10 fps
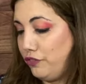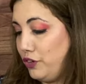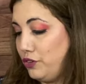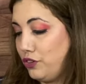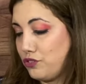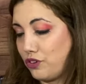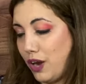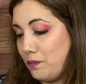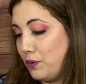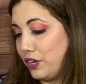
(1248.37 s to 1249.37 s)
you do
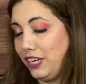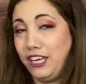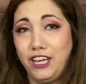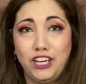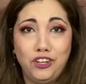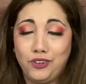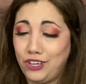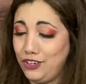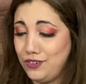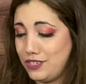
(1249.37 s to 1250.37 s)
scrapbooking, you
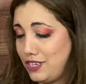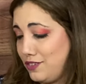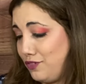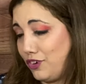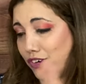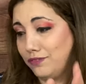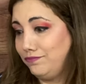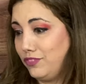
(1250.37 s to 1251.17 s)
can use this for